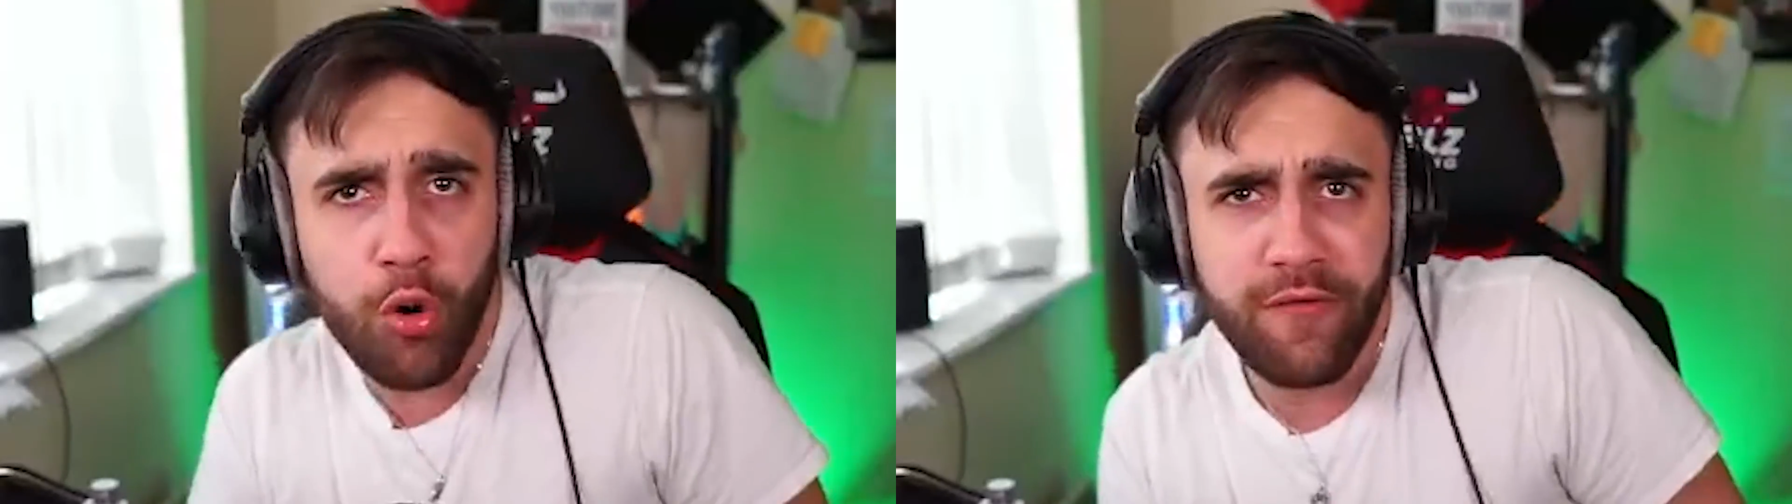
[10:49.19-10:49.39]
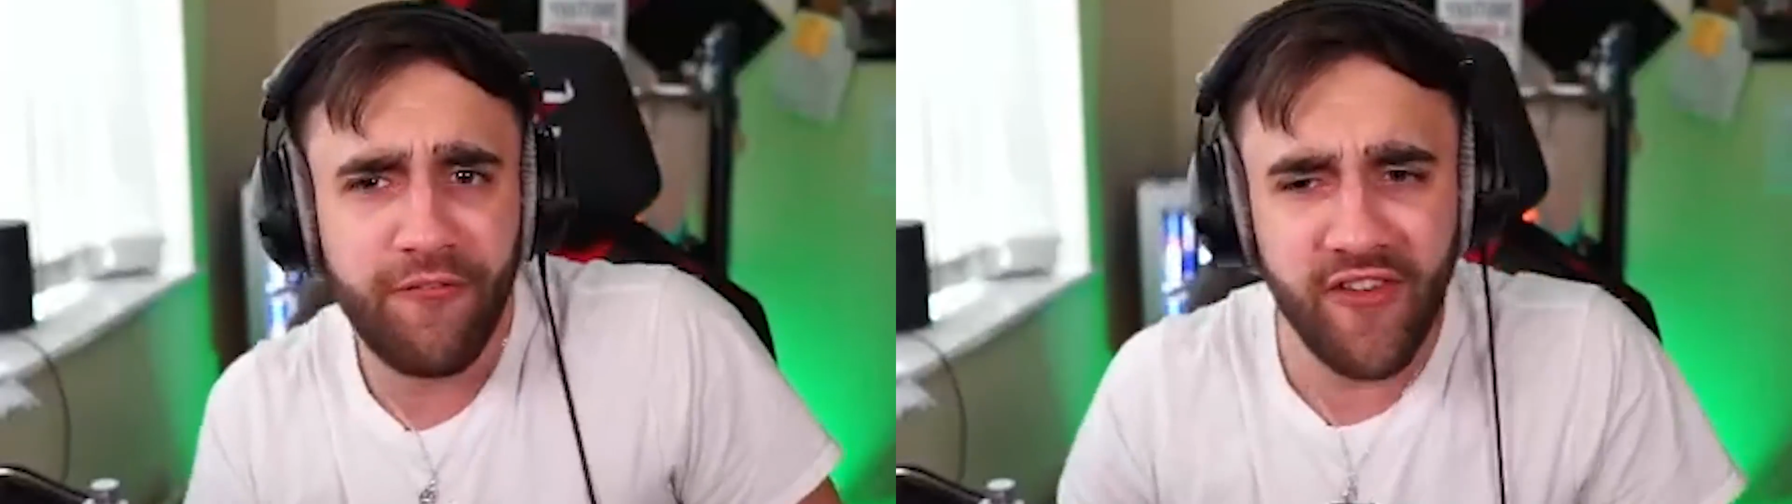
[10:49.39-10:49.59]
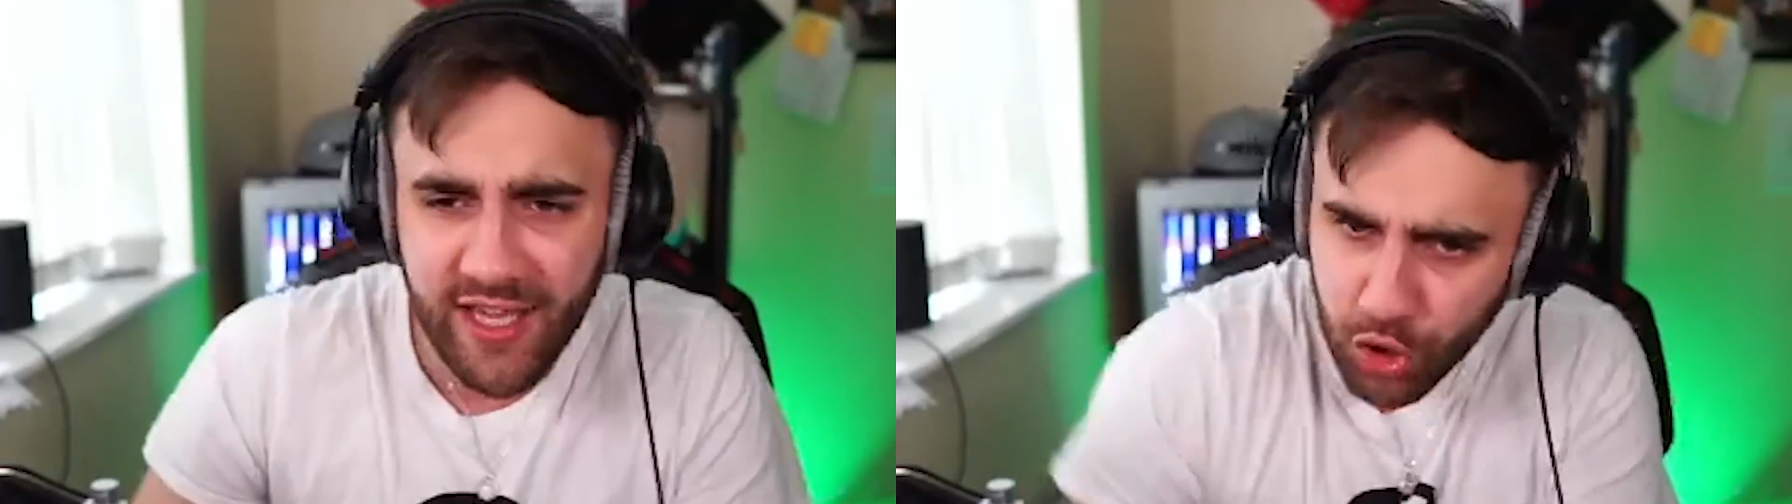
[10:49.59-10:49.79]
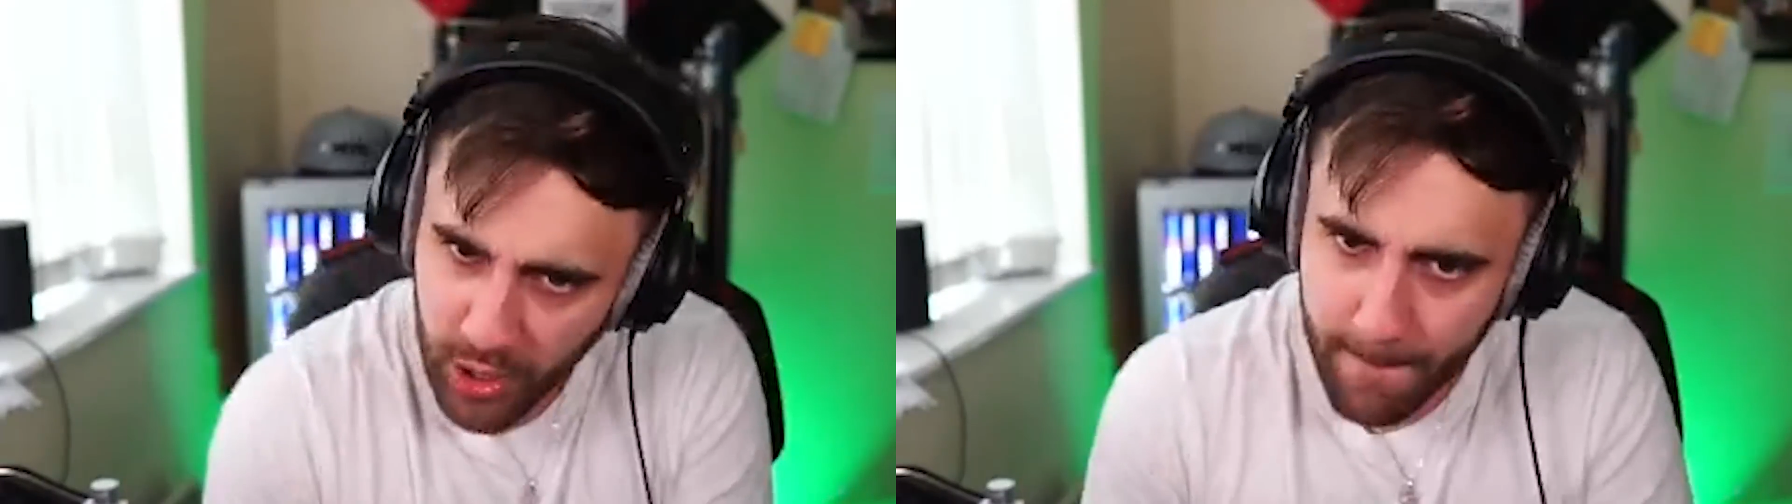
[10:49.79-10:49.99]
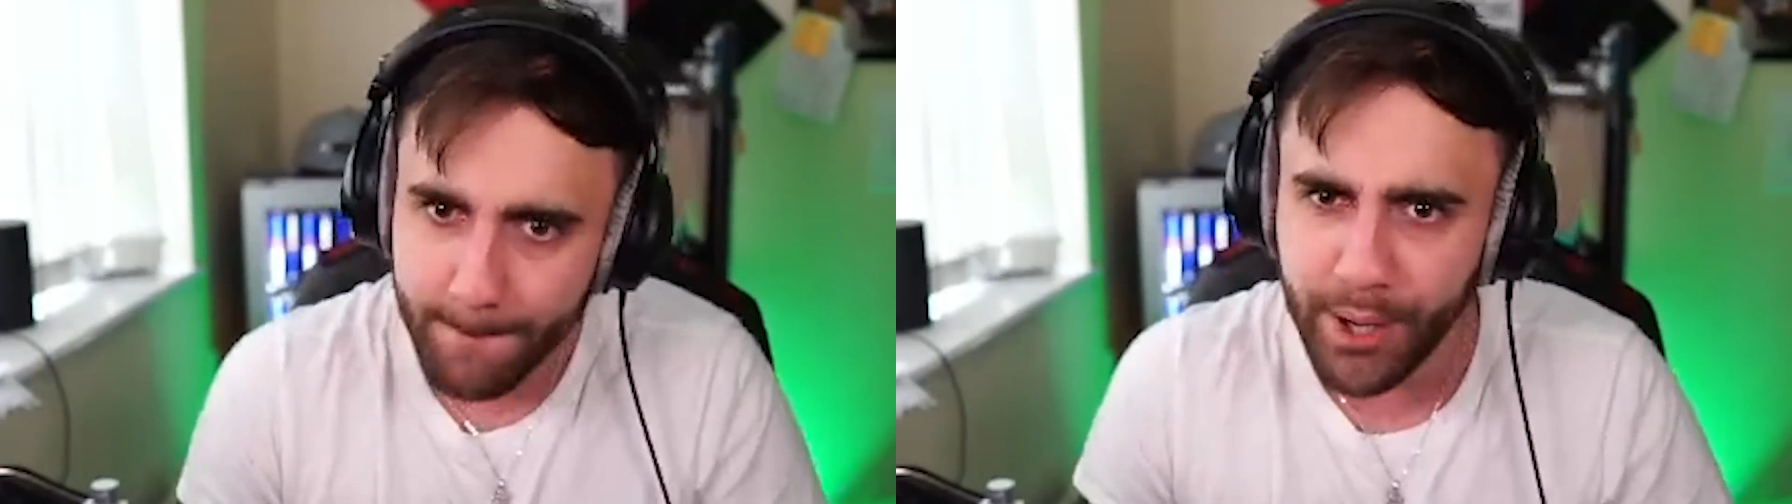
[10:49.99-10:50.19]
fake shot,
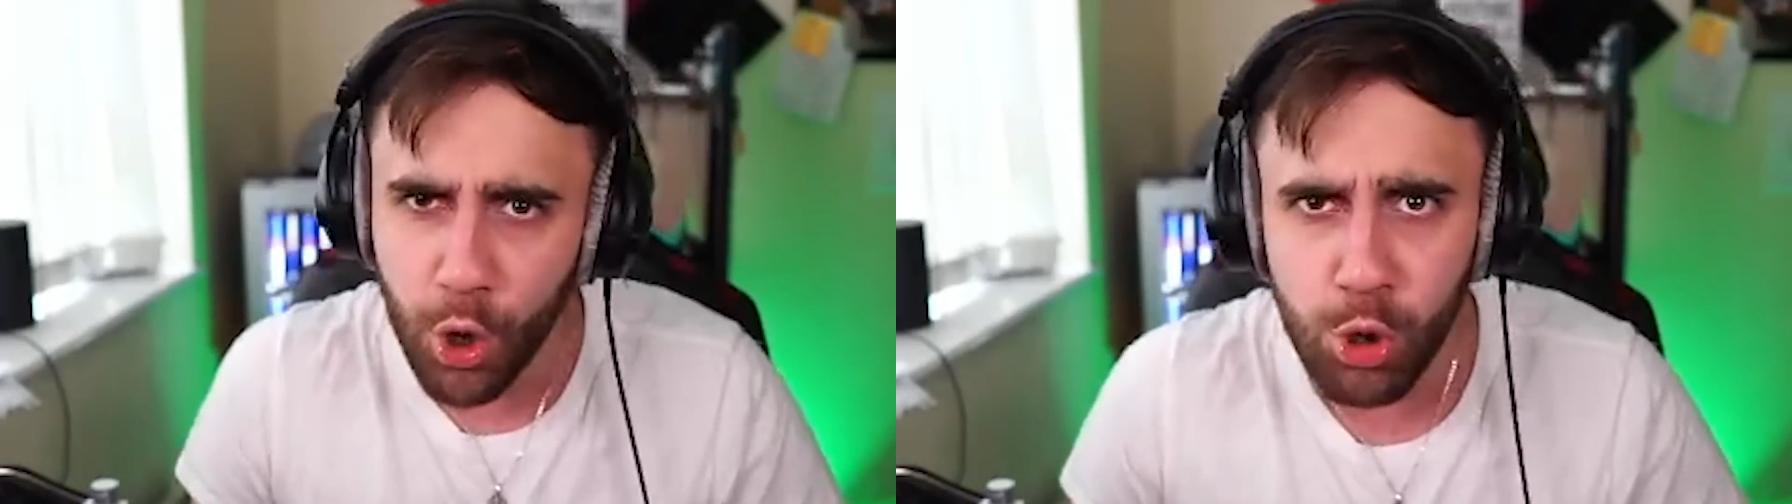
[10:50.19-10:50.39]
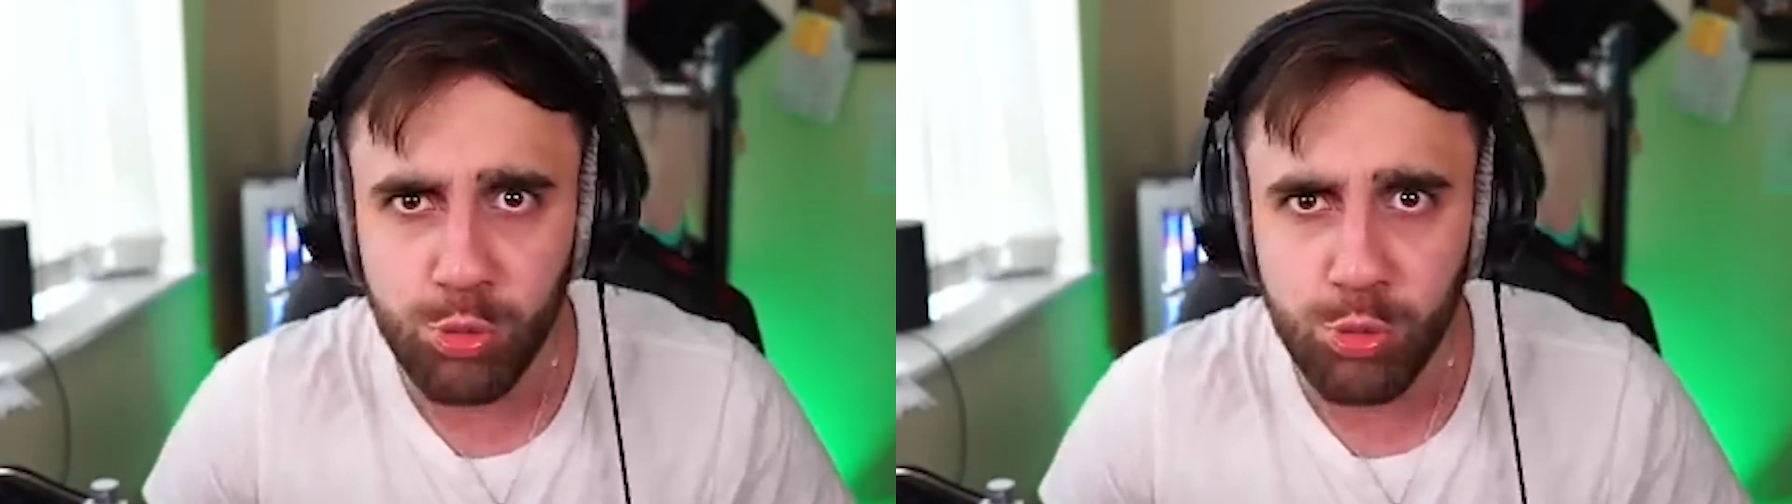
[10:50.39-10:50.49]
and boom.